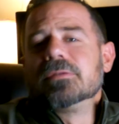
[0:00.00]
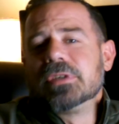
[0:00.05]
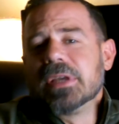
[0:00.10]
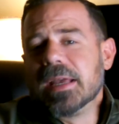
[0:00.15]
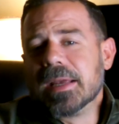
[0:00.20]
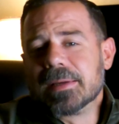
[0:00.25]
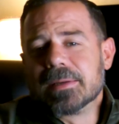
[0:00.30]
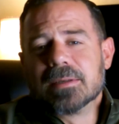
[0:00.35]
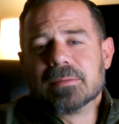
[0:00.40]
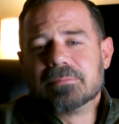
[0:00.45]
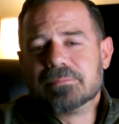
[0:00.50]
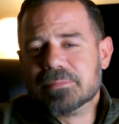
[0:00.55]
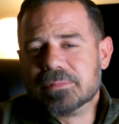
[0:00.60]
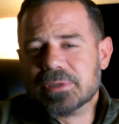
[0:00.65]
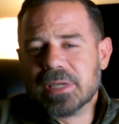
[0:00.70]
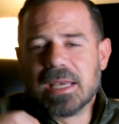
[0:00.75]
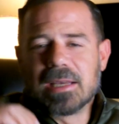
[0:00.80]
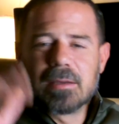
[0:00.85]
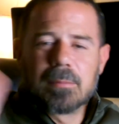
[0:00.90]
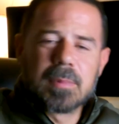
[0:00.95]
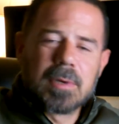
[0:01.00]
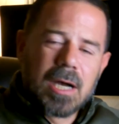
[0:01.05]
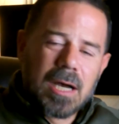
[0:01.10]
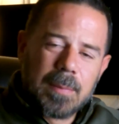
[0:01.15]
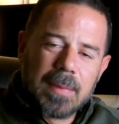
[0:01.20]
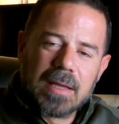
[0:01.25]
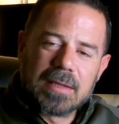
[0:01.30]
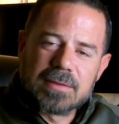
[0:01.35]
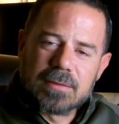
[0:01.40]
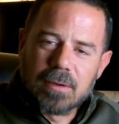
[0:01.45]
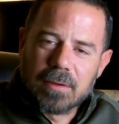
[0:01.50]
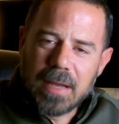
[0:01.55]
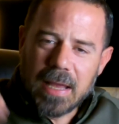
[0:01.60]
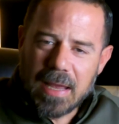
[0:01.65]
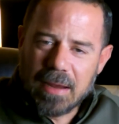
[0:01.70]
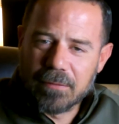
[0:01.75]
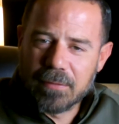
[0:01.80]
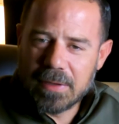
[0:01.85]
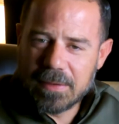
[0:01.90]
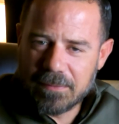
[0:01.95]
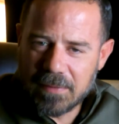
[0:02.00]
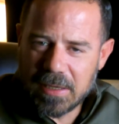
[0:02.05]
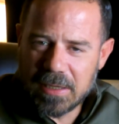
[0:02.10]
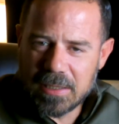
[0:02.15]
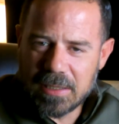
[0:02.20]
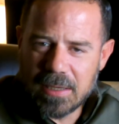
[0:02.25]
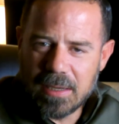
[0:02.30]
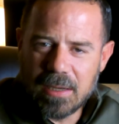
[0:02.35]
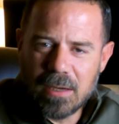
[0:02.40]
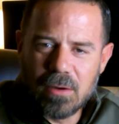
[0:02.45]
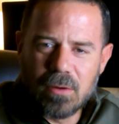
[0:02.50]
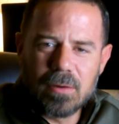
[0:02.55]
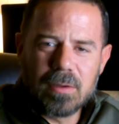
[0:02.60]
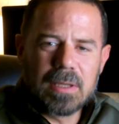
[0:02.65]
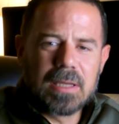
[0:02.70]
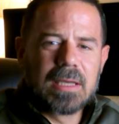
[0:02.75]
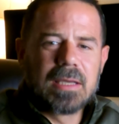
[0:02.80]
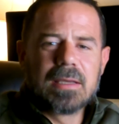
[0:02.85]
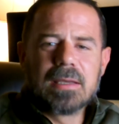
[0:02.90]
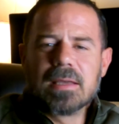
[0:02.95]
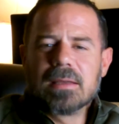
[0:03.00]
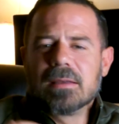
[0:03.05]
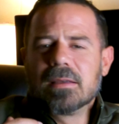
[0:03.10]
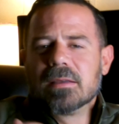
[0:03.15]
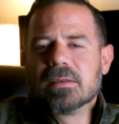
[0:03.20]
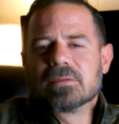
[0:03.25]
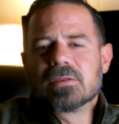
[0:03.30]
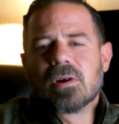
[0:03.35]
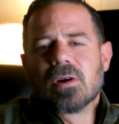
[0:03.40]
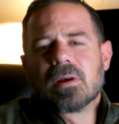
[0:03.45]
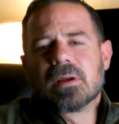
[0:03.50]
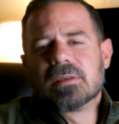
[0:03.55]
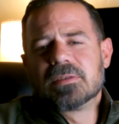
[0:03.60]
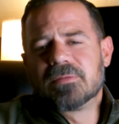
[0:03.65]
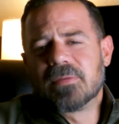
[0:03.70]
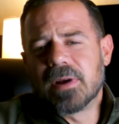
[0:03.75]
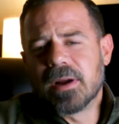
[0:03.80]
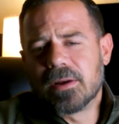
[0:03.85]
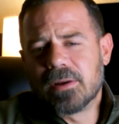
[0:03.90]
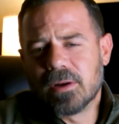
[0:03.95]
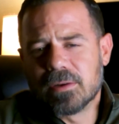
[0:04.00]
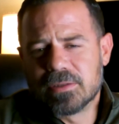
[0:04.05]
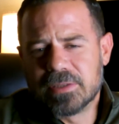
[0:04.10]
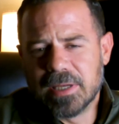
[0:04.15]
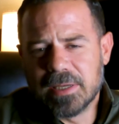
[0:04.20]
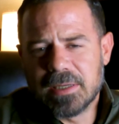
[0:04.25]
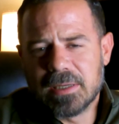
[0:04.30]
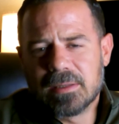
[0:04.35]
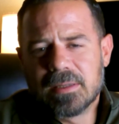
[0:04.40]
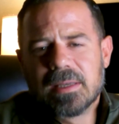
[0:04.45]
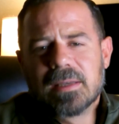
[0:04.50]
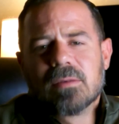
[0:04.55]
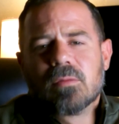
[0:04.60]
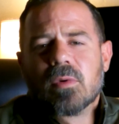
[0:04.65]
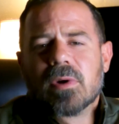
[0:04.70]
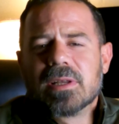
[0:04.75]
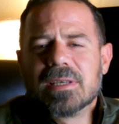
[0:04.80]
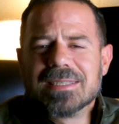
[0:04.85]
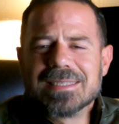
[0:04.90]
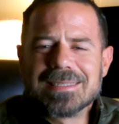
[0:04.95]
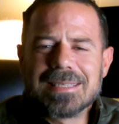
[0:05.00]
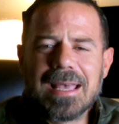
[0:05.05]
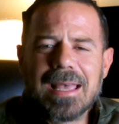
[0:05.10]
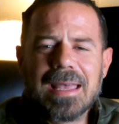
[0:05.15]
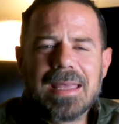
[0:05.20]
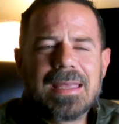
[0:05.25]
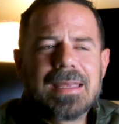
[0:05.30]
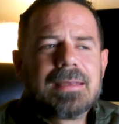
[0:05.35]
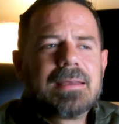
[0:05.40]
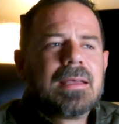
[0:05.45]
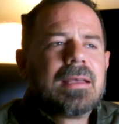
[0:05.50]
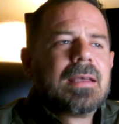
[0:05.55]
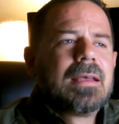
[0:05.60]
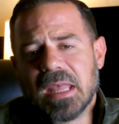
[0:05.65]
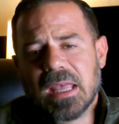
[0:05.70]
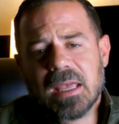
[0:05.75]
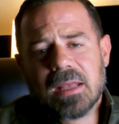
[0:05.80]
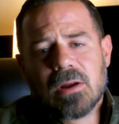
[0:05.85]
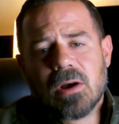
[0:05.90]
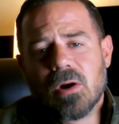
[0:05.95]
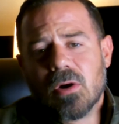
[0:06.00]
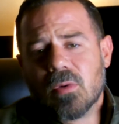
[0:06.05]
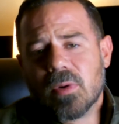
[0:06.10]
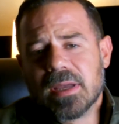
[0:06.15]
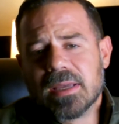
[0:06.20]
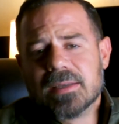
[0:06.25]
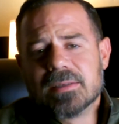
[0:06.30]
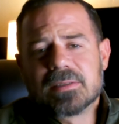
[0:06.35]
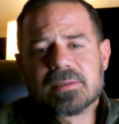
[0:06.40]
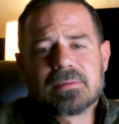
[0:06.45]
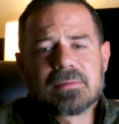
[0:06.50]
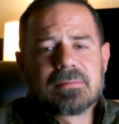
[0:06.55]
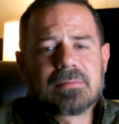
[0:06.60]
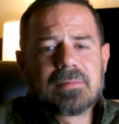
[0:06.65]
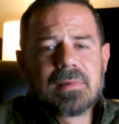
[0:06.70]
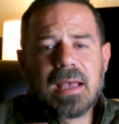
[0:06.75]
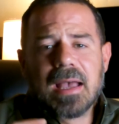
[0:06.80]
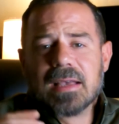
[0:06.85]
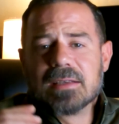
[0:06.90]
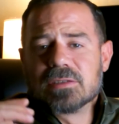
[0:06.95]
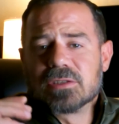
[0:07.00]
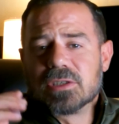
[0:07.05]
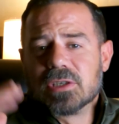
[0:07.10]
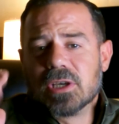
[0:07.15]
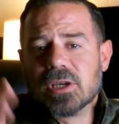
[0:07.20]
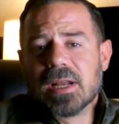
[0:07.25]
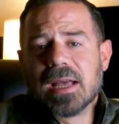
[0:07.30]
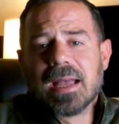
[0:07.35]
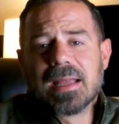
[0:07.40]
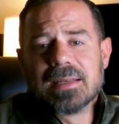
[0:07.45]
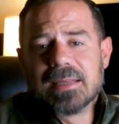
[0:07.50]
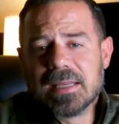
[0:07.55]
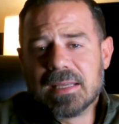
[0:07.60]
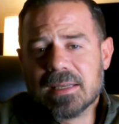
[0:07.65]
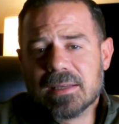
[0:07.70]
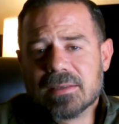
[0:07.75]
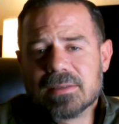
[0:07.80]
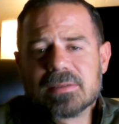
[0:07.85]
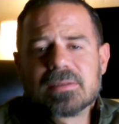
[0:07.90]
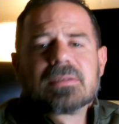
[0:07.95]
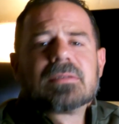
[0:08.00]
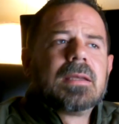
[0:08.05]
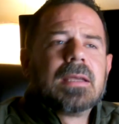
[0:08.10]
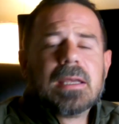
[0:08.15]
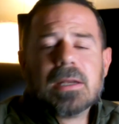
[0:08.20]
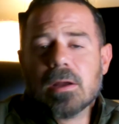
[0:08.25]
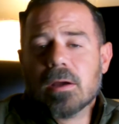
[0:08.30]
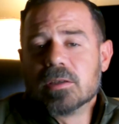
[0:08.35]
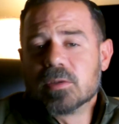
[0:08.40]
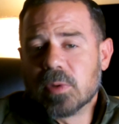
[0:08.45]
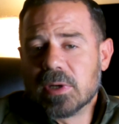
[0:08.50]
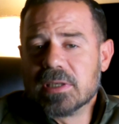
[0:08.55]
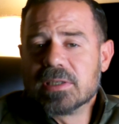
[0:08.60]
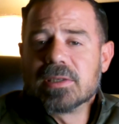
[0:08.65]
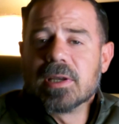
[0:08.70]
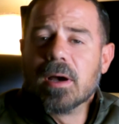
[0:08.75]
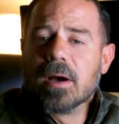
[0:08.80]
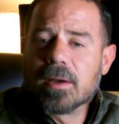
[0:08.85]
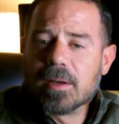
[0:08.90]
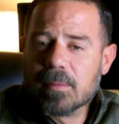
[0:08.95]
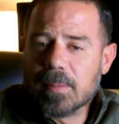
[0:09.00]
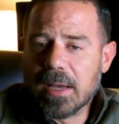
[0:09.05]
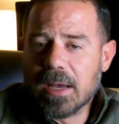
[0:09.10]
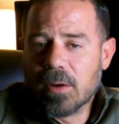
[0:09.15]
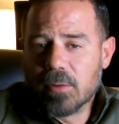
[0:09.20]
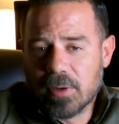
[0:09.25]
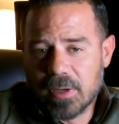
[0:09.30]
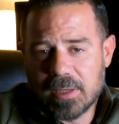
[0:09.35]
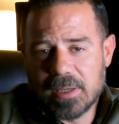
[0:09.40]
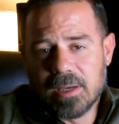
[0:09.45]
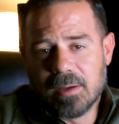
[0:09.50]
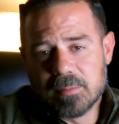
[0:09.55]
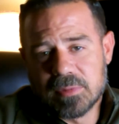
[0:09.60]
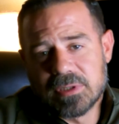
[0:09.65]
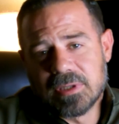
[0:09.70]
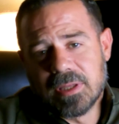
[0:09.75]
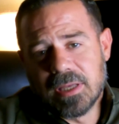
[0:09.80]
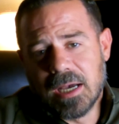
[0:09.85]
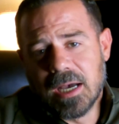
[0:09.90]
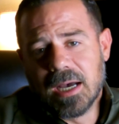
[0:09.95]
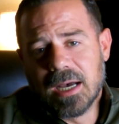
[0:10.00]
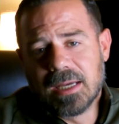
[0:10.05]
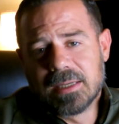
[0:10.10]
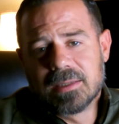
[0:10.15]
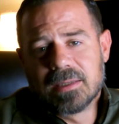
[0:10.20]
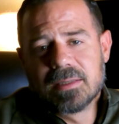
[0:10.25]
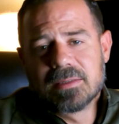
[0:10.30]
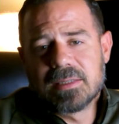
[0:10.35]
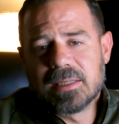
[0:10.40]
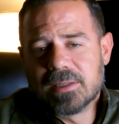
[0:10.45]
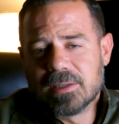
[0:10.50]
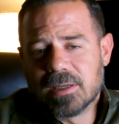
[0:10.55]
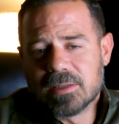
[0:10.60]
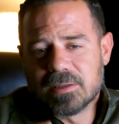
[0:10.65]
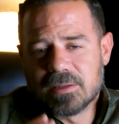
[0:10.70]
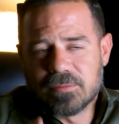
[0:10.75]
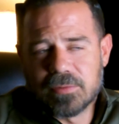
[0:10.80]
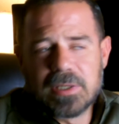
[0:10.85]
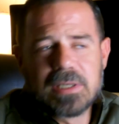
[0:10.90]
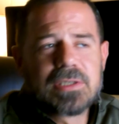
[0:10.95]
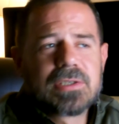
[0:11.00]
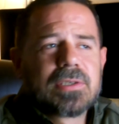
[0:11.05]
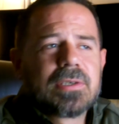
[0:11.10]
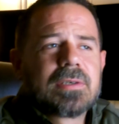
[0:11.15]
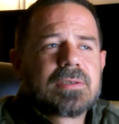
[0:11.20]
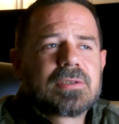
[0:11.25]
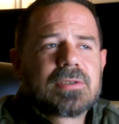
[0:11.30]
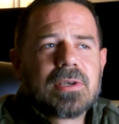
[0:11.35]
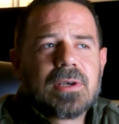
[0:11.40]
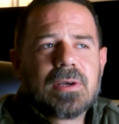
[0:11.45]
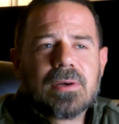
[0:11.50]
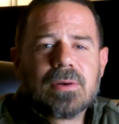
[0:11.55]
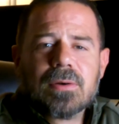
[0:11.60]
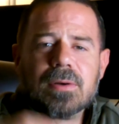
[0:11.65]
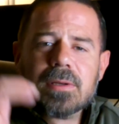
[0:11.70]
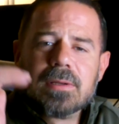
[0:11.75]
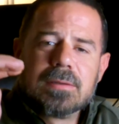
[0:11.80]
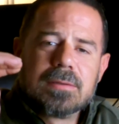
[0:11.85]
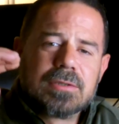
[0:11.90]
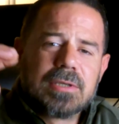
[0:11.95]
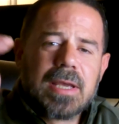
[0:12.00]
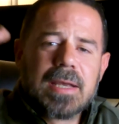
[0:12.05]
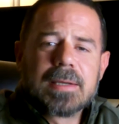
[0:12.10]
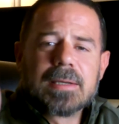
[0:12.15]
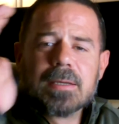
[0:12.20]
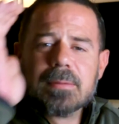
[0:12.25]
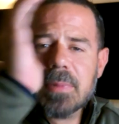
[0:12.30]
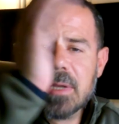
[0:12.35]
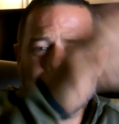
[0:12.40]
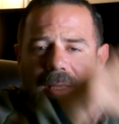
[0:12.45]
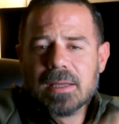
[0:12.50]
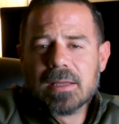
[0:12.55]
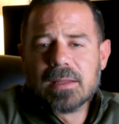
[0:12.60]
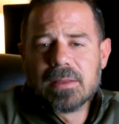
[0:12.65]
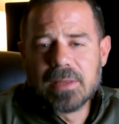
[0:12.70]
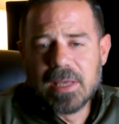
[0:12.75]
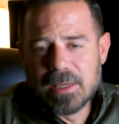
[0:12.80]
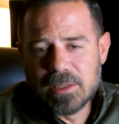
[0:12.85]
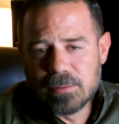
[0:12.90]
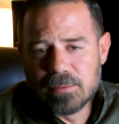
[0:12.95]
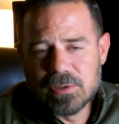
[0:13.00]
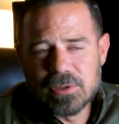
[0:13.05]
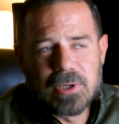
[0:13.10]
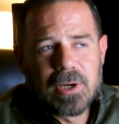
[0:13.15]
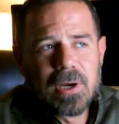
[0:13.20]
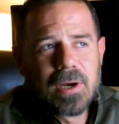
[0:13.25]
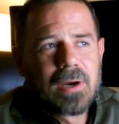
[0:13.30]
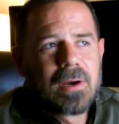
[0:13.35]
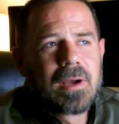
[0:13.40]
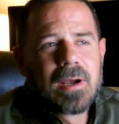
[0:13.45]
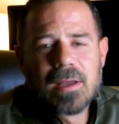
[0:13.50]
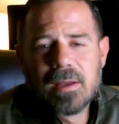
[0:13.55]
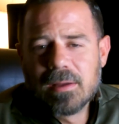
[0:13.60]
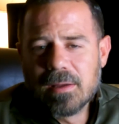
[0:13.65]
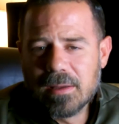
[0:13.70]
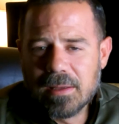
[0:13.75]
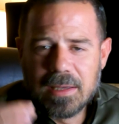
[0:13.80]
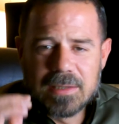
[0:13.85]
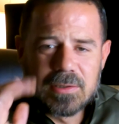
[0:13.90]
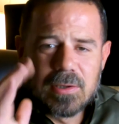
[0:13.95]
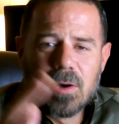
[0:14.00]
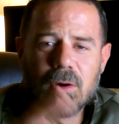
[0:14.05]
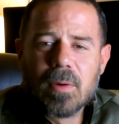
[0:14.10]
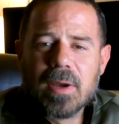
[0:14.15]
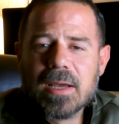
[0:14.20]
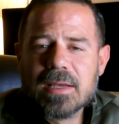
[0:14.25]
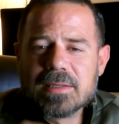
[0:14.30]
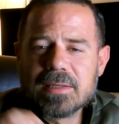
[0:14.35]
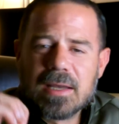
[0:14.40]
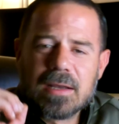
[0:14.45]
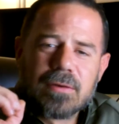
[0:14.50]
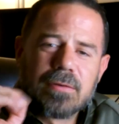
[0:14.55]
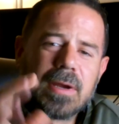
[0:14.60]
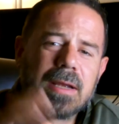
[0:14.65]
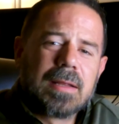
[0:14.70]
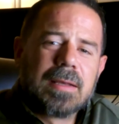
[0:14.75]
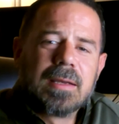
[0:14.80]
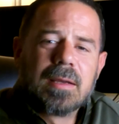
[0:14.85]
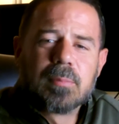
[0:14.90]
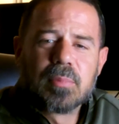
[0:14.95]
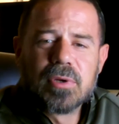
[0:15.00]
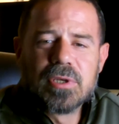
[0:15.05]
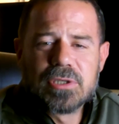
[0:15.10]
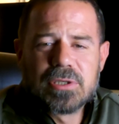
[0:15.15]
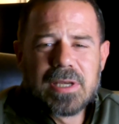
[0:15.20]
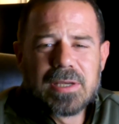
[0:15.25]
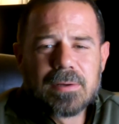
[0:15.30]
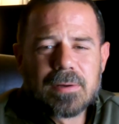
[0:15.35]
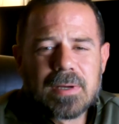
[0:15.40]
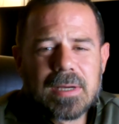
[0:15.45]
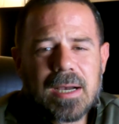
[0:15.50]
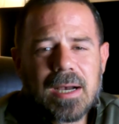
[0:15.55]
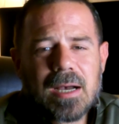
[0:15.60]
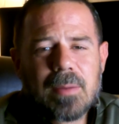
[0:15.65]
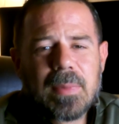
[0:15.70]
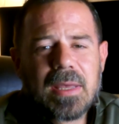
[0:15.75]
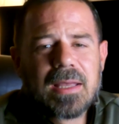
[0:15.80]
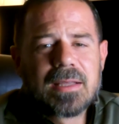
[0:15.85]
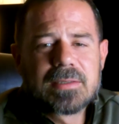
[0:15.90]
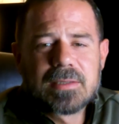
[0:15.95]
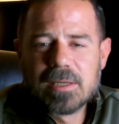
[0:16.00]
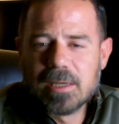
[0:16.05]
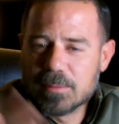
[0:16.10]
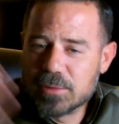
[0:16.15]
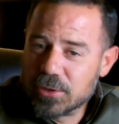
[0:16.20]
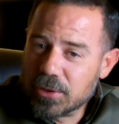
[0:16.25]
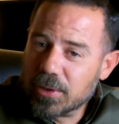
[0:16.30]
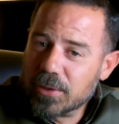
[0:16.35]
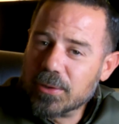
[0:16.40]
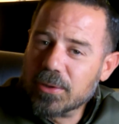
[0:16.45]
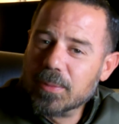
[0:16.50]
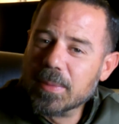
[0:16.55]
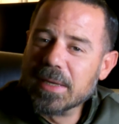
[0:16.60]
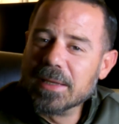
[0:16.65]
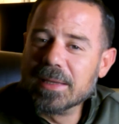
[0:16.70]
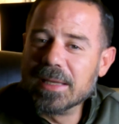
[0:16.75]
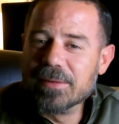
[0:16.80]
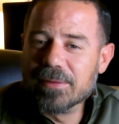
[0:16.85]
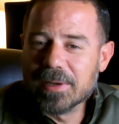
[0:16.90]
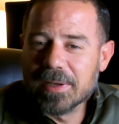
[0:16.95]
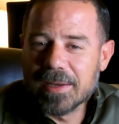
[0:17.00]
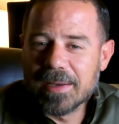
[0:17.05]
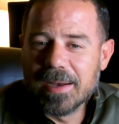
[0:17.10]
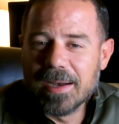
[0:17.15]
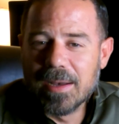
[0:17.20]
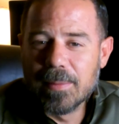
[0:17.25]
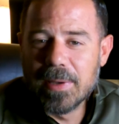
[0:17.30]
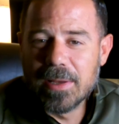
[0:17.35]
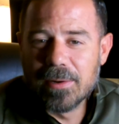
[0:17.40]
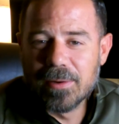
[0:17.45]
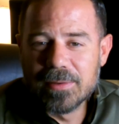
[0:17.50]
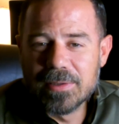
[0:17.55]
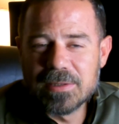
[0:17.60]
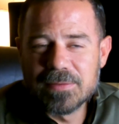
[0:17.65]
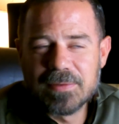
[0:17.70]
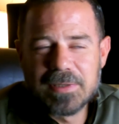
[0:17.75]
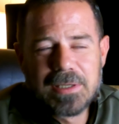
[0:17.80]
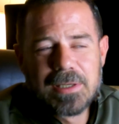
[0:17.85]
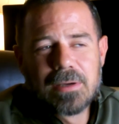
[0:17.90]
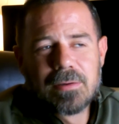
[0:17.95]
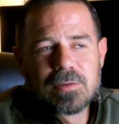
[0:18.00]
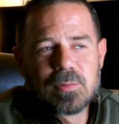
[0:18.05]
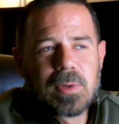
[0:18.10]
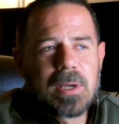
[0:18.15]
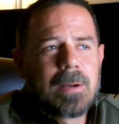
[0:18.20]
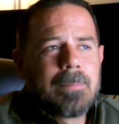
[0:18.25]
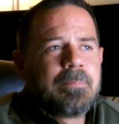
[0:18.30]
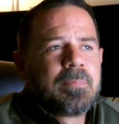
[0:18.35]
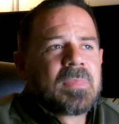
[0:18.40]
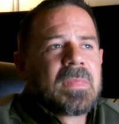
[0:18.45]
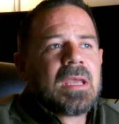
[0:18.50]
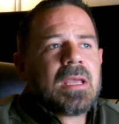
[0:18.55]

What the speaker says: Jacob. Jacob comments on every video. He is always very articulate in what he's saying and always has good ideas. He knows what he's talking about when it comes to the Hondas. He does his research. So Jacob, thank you, sir. As always, I greatly appreciate your comments, and I'm sure you'll be leaving a comment on this video as well.